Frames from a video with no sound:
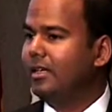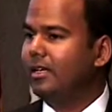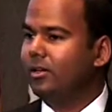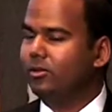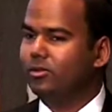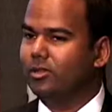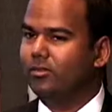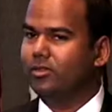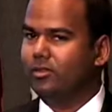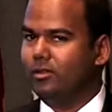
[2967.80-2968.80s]
It also
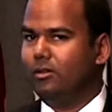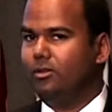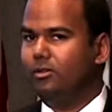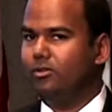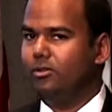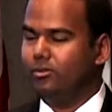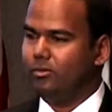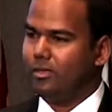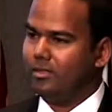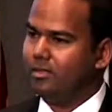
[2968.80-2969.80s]
gives us a clue
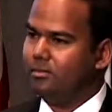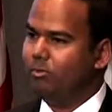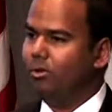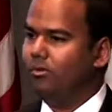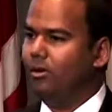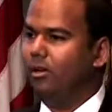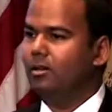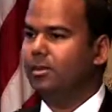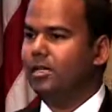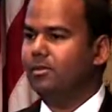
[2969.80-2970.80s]
to is this more of a
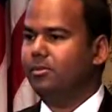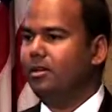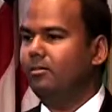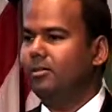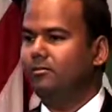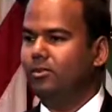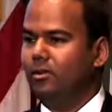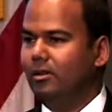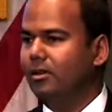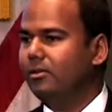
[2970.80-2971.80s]
gallbladder problem or
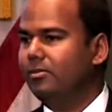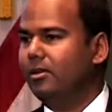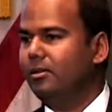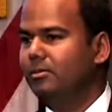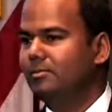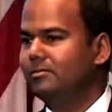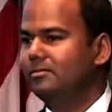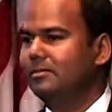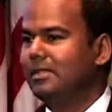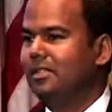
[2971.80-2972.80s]
a liver problem,
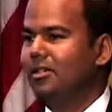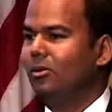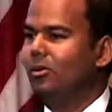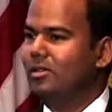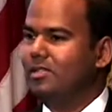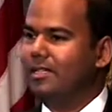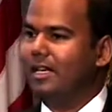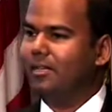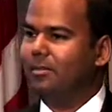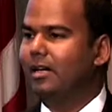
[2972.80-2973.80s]
or is it
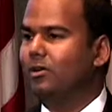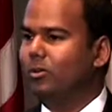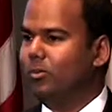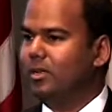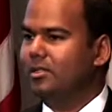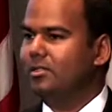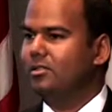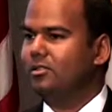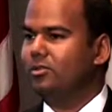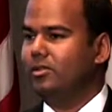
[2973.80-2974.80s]
getting better or worse?
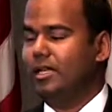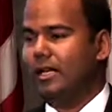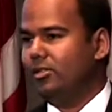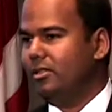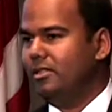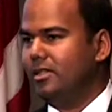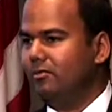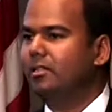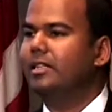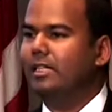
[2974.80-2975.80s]
So there are actually
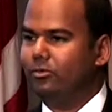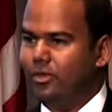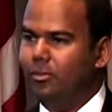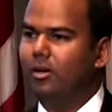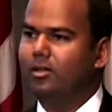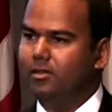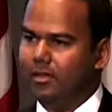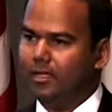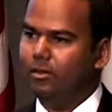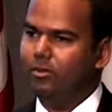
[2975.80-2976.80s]
several things we monitor,
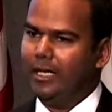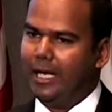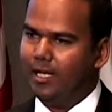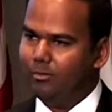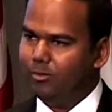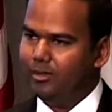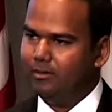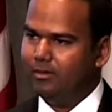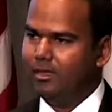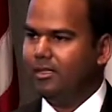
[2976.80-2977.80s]
including
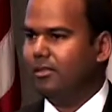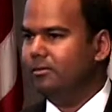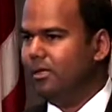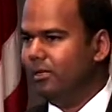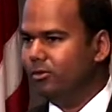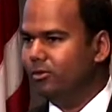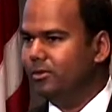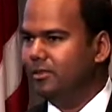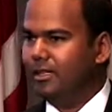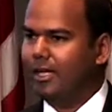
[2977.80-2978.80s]
albumin,
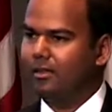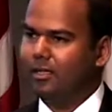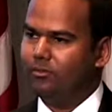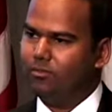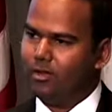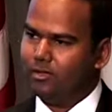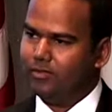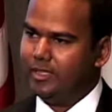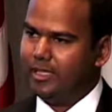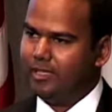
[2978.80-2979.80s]
bilirubin, alkaline
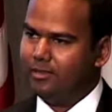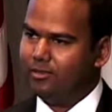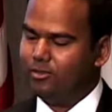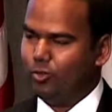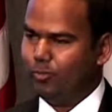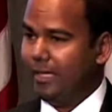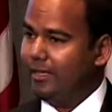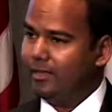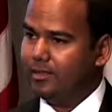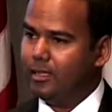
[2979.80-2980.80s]
phosphatase, your
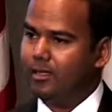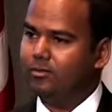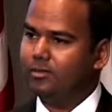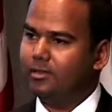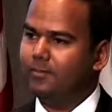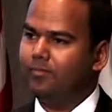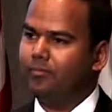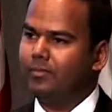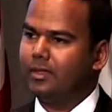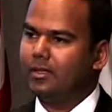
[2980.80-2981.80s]
platelet count,
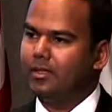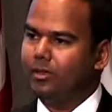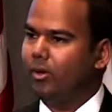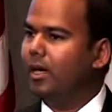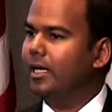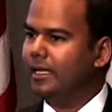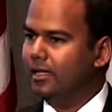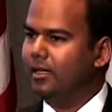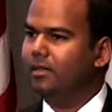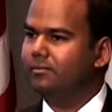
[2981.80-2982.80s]
and your INR.